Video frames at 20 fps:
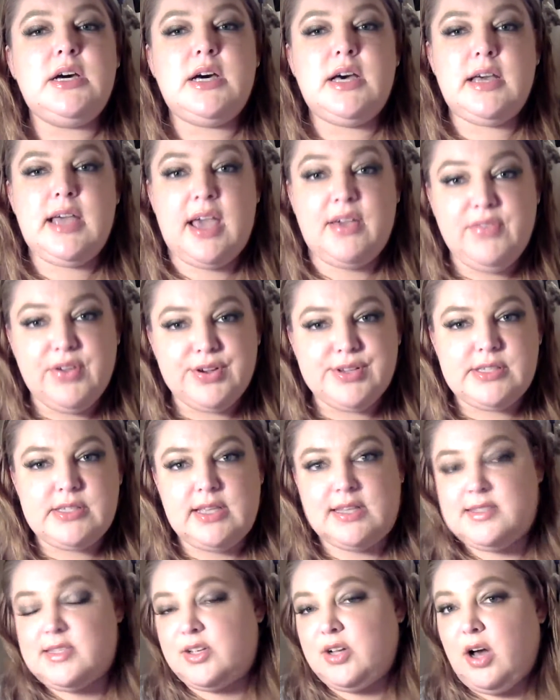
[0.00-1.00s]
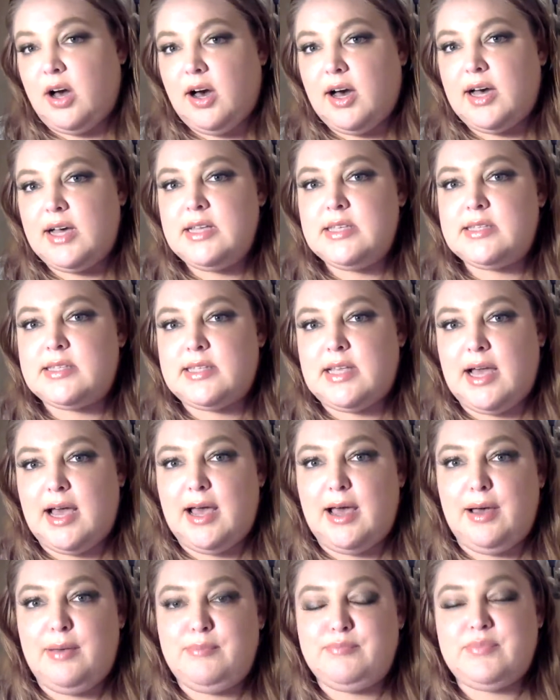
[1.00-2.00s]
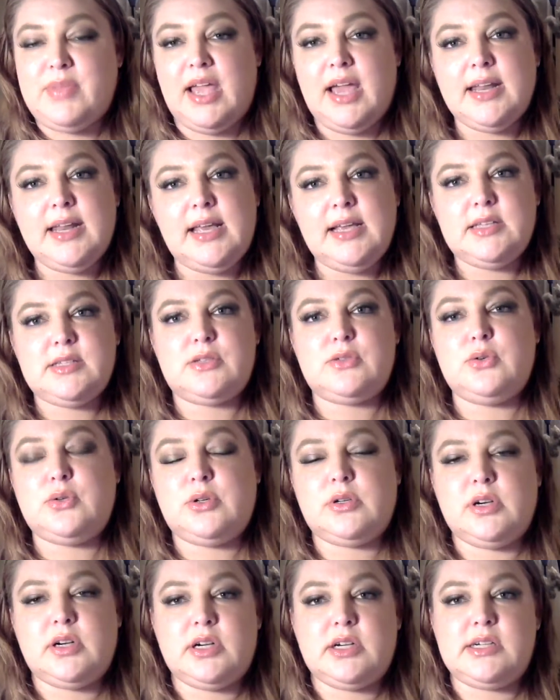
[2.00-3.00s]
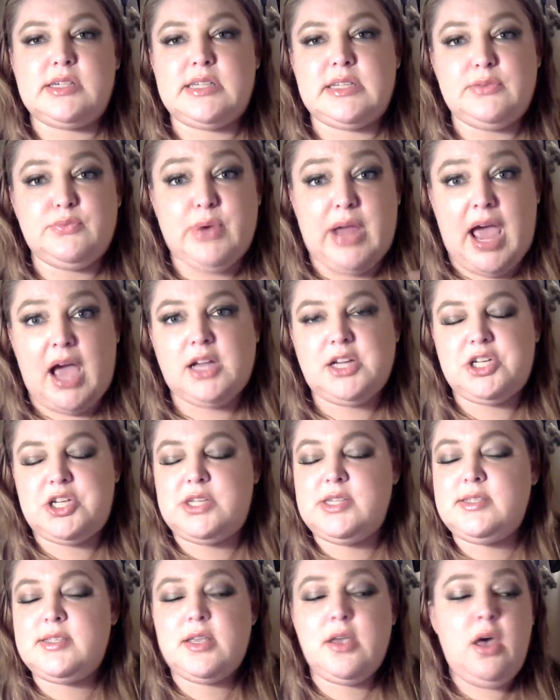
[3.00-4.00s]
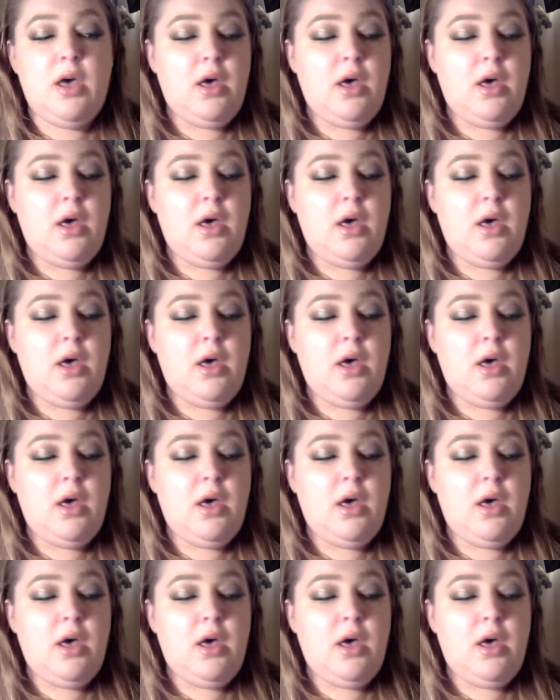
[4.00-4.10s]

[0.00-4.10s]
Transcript: heavier scents cause um, headaches or reactions.